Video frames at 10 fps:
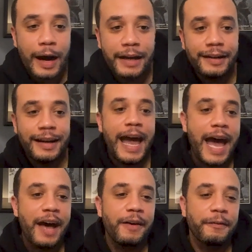I didn't
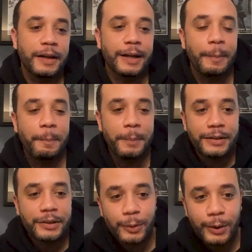have like a
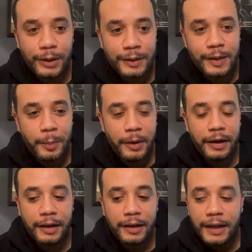mentor or
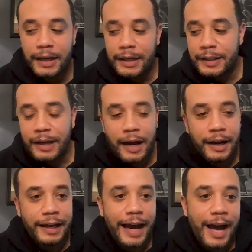somebody to kind
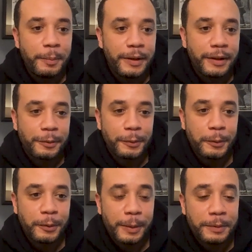of guide me through
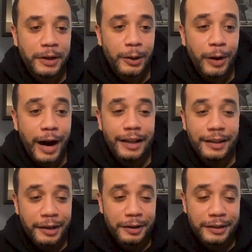crypto. I
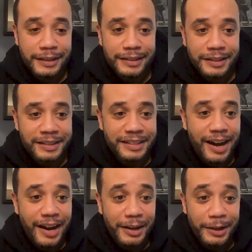literally just
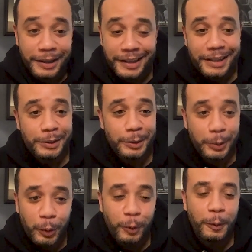kind of
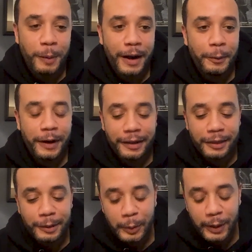Googled my way
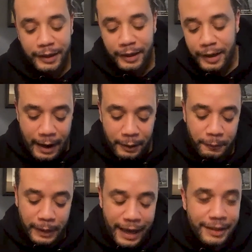through it. I
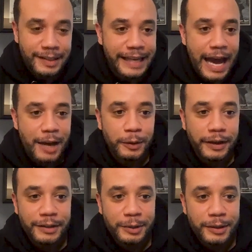had this casual
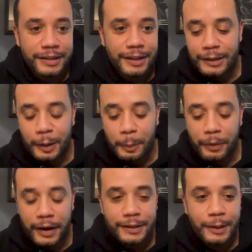interest. I saw the
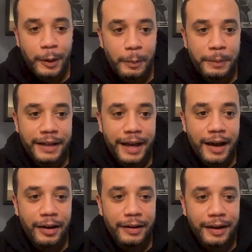price go up and
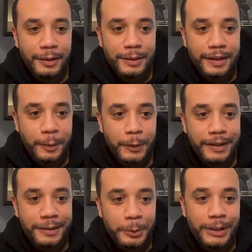down and I was like,
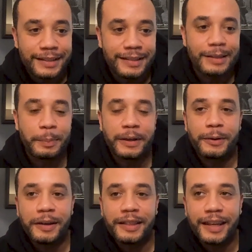what, what is this
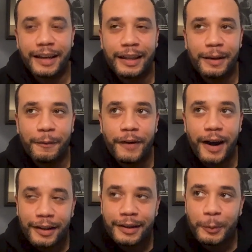Bitcoin thing? And then
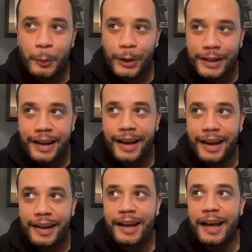finally one
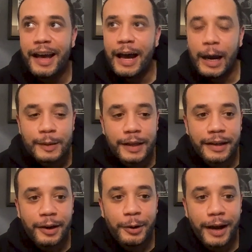day I was
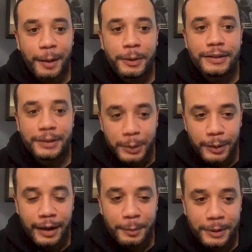like, okay, I'm going to do
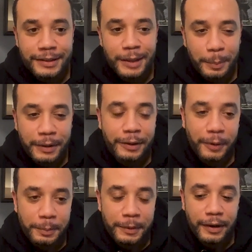it. I'm going to jump into
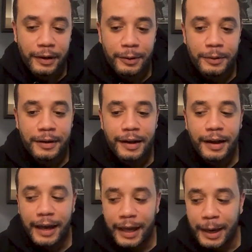crypto
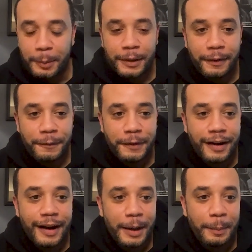and I'm going to figure
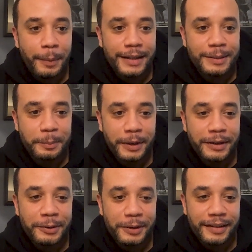out how to buy some
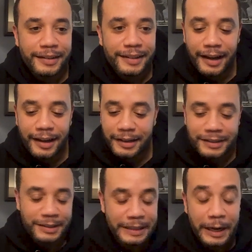Bitcoin. And I
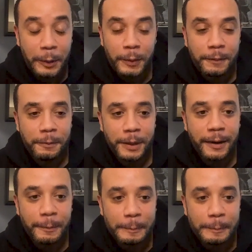just kind of went from there.